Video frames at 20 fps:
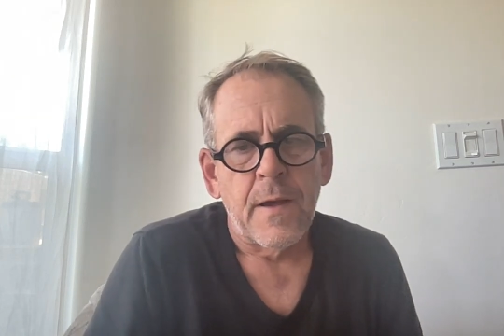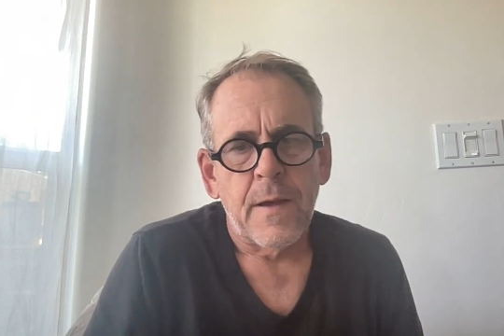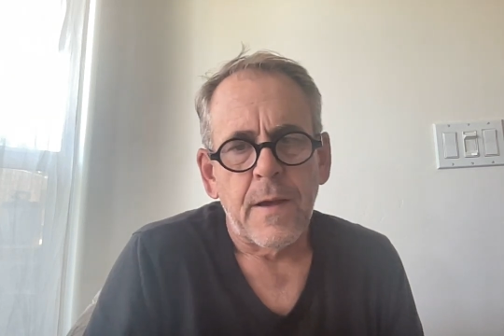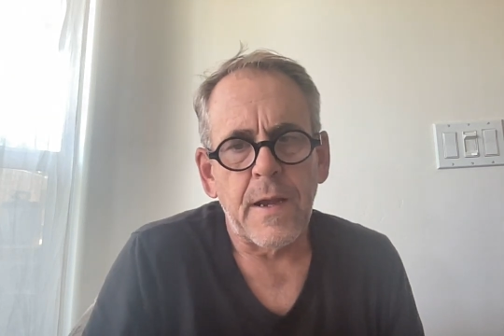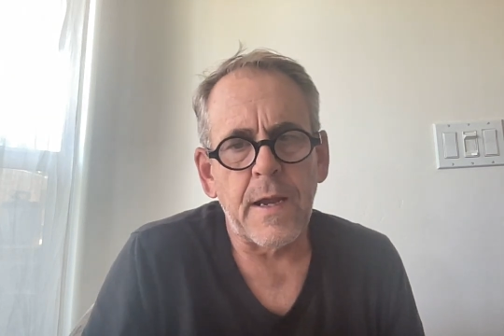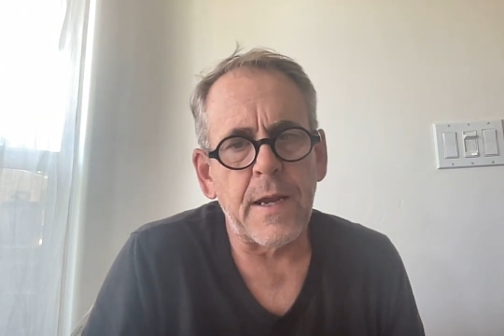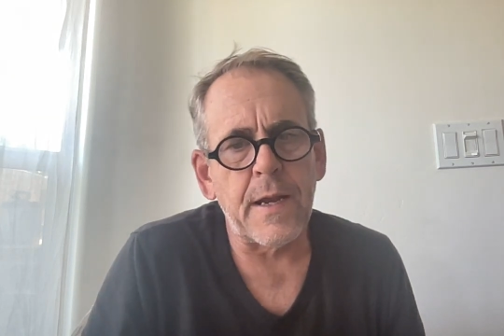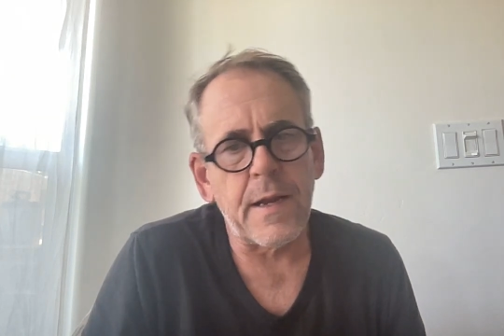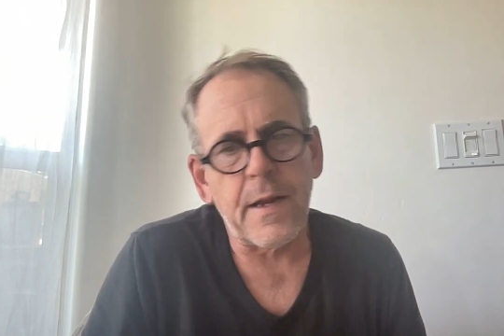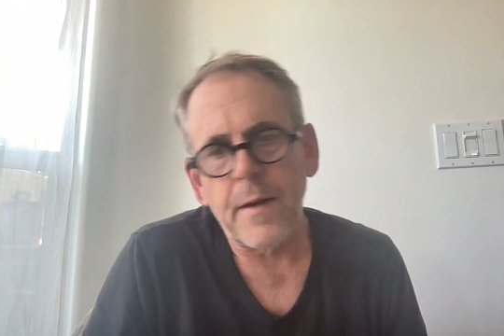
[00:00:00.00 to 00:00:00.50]

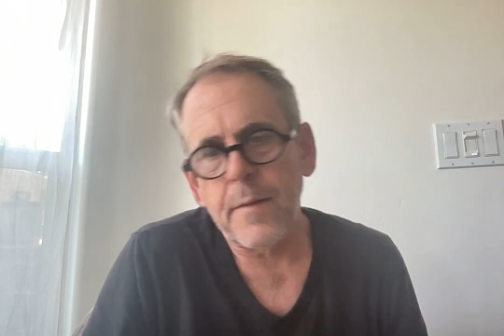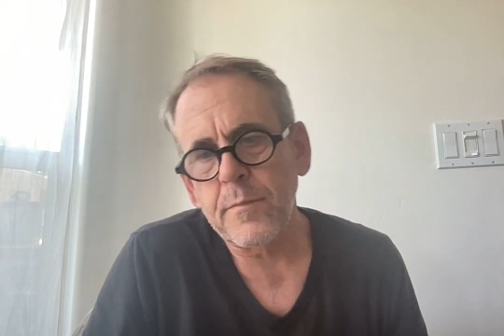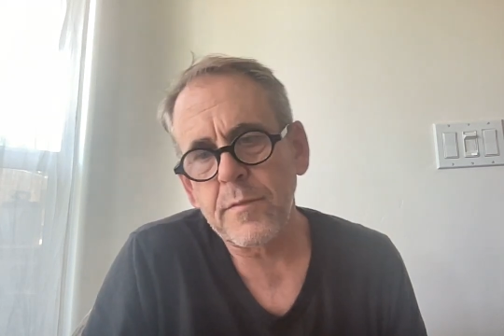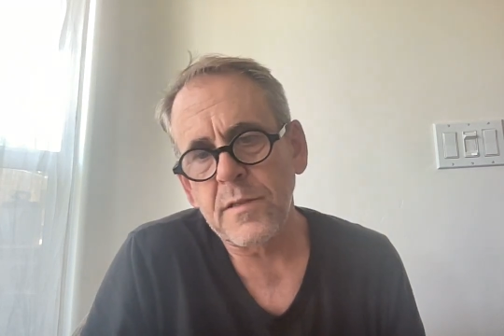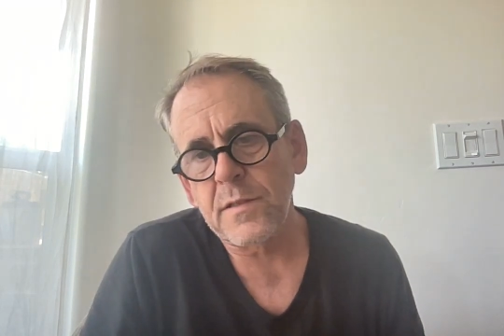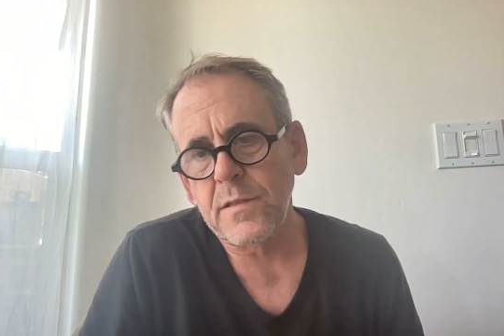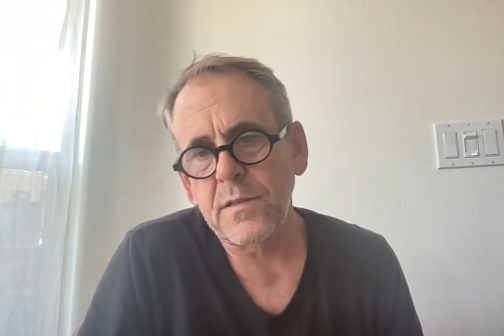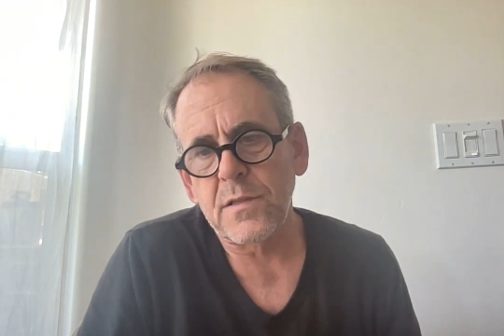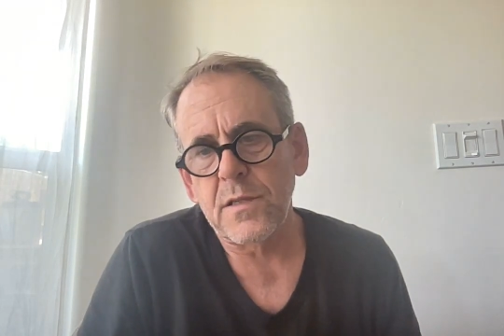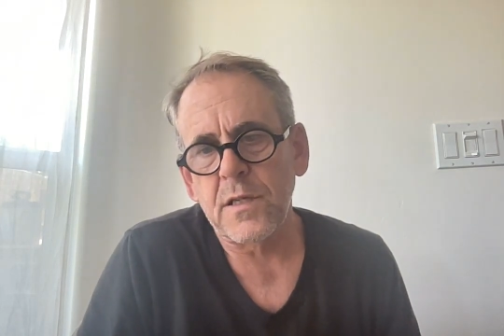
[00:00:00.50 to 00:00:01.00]
And I'm
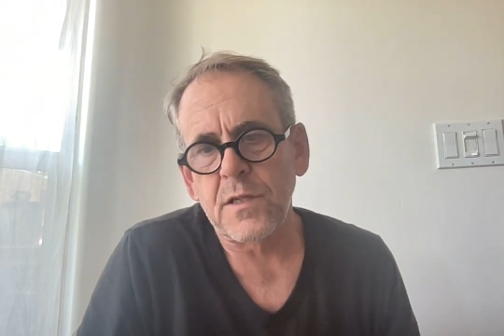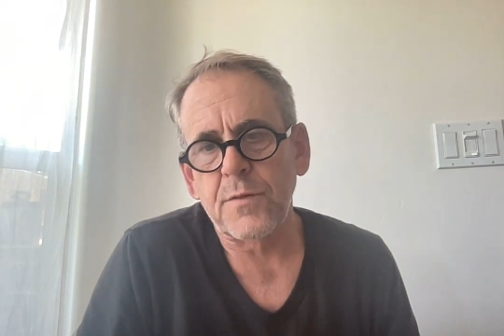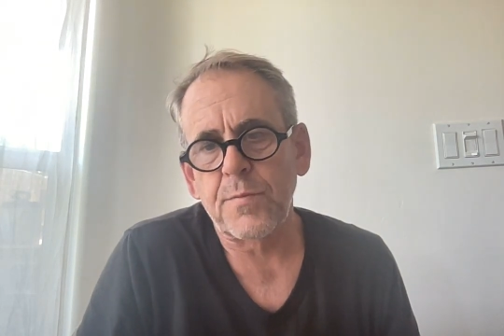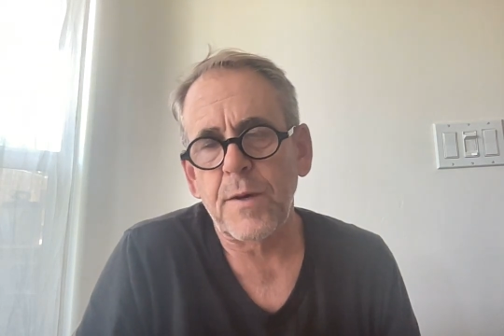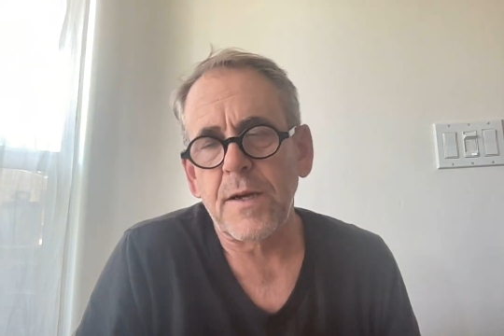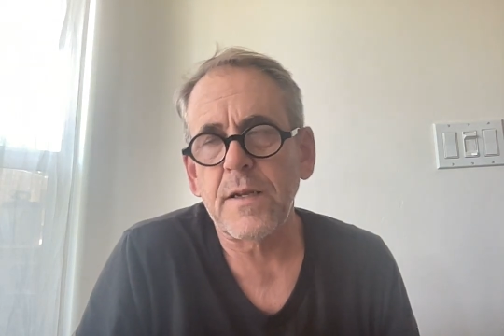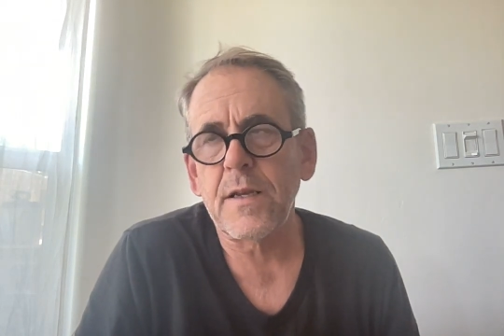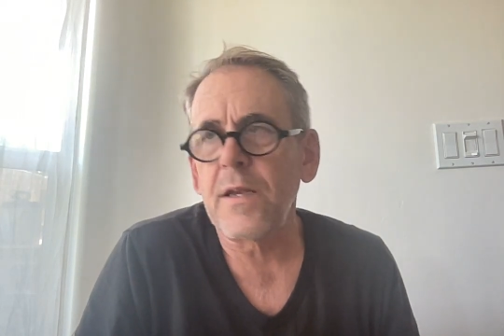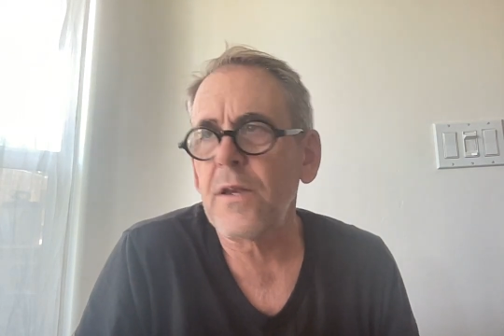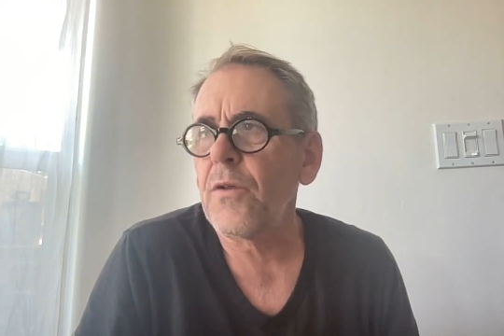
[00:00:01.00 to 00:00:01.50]
just
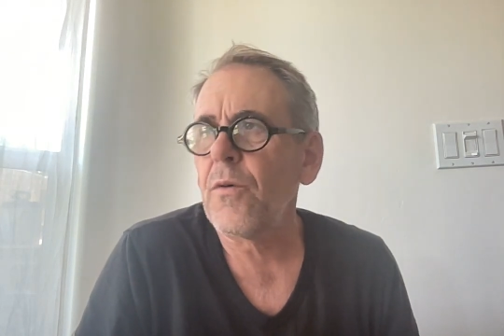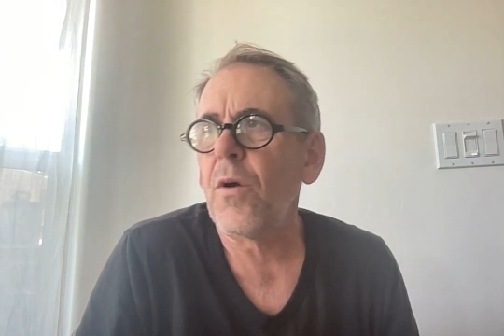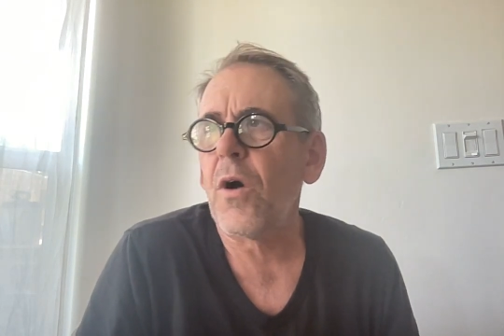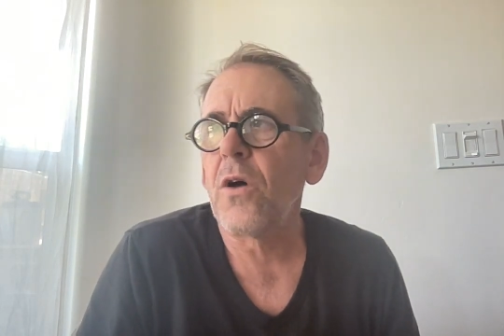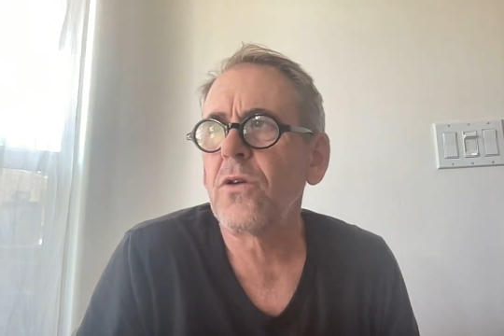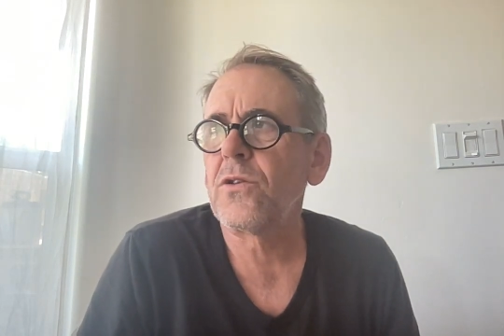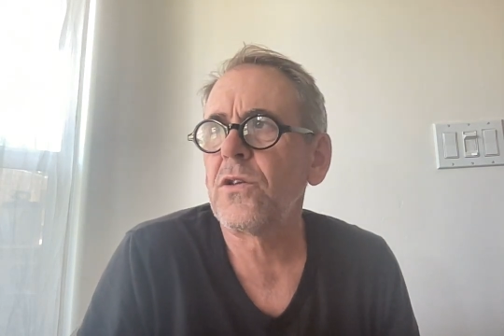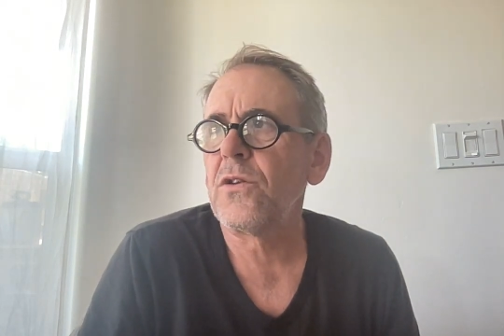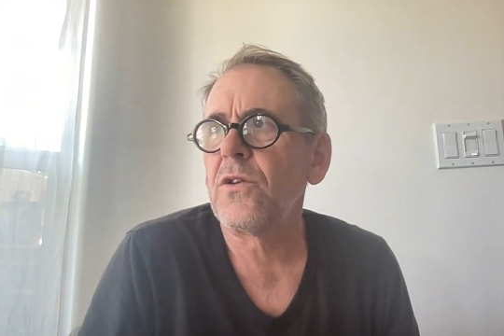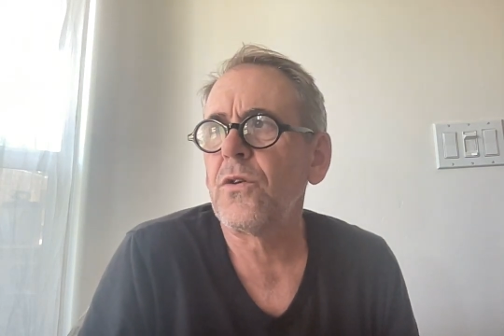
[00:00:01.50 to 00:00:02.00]
expecting you
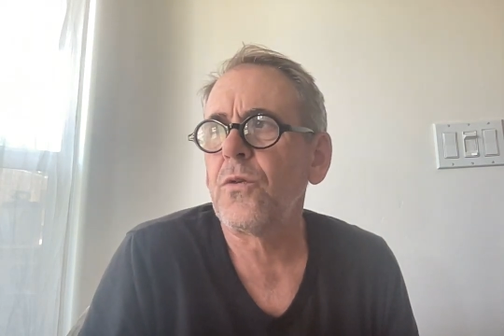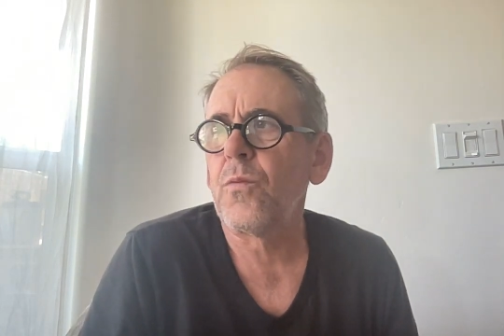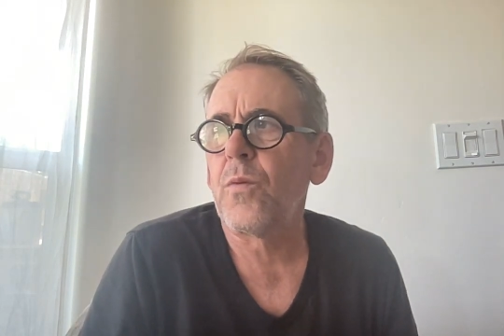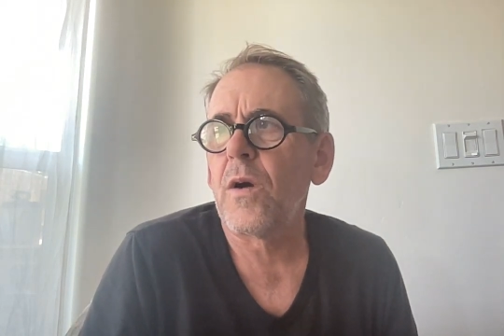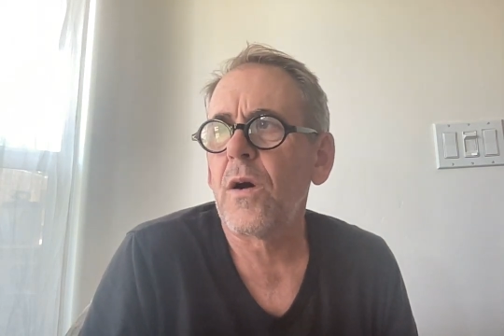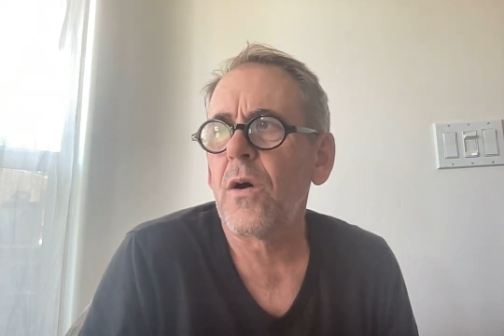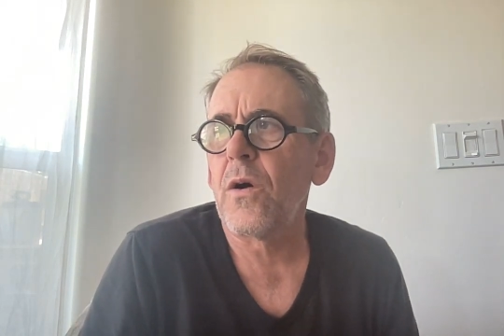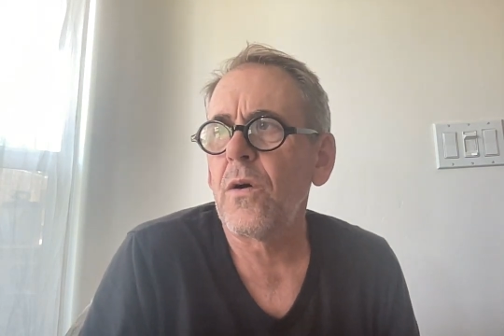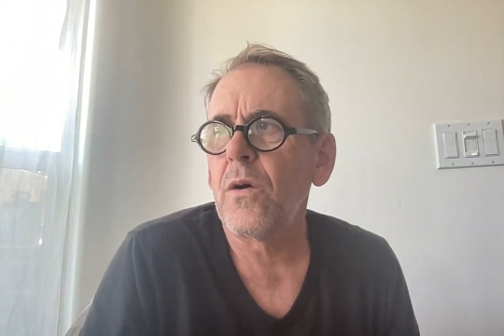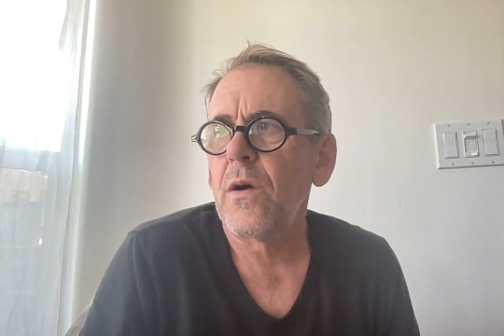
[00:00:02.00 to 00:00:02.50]
all to do
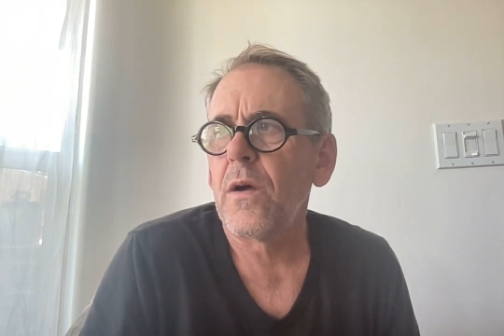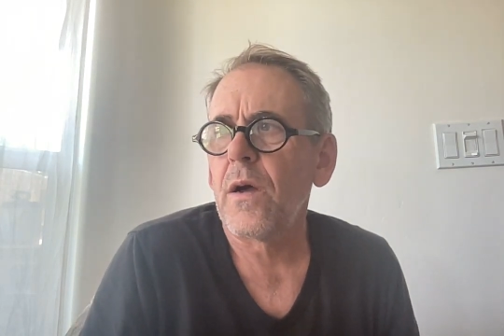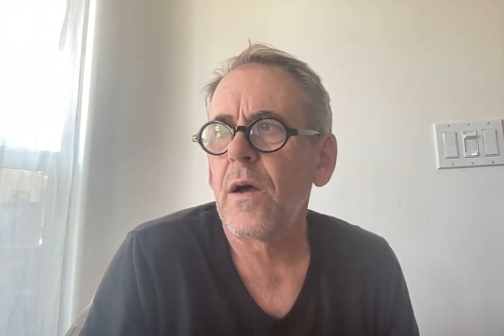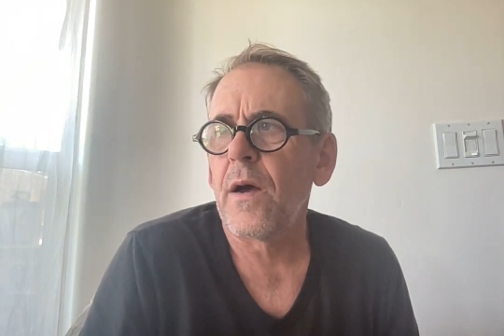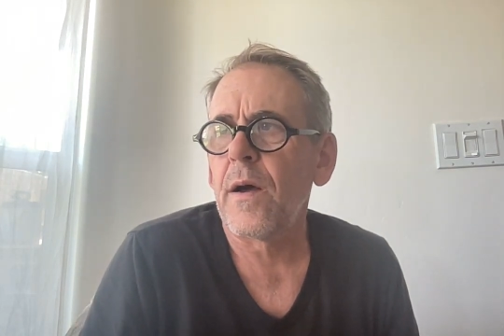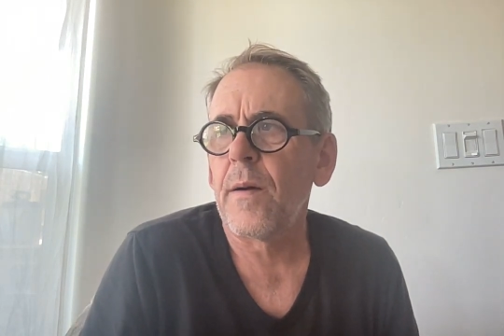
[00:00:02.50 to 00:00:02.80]
well.